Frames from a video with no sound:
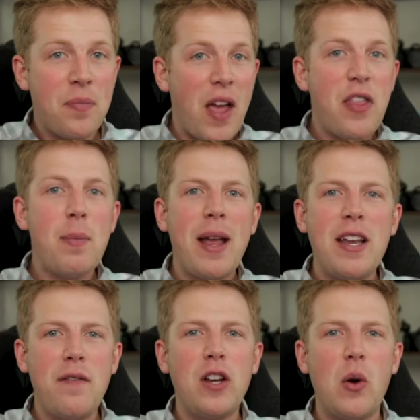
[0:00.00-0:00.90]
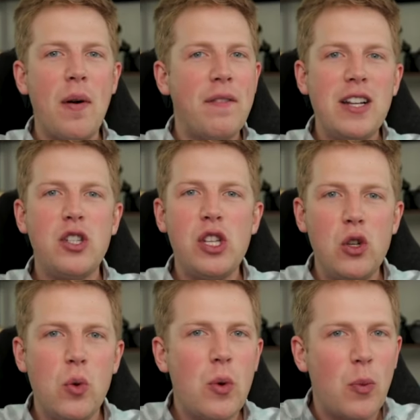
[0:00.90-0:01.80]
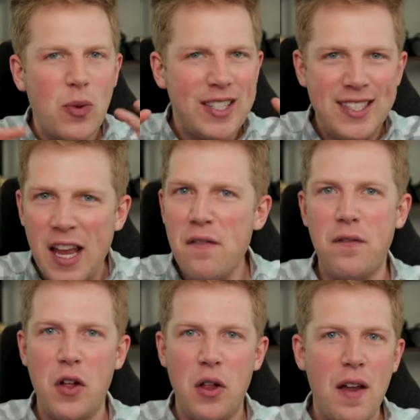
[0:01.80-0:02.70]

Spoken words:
I think Magnifico eventually grew resentful